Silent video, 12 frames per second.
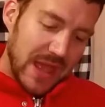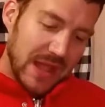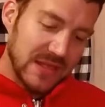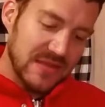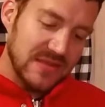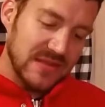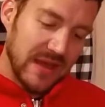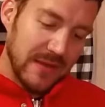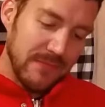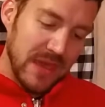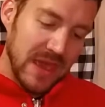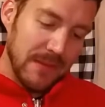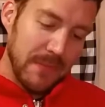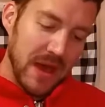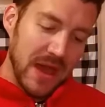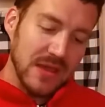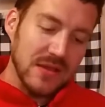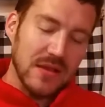And Stuntman
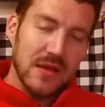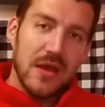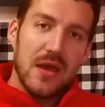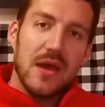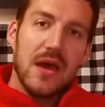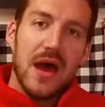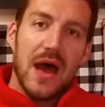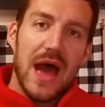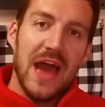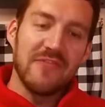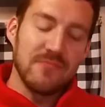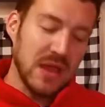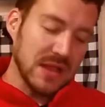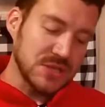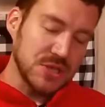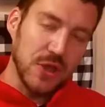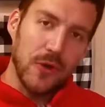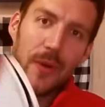Mike, I've
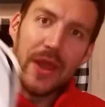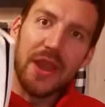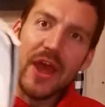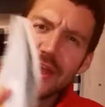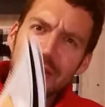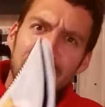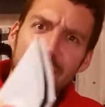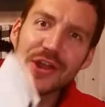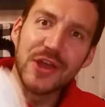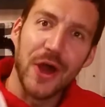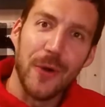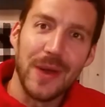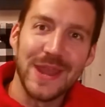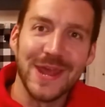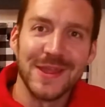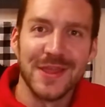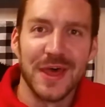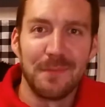met you and you're going
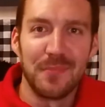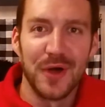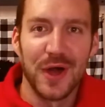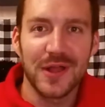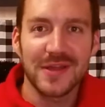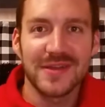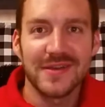in the book.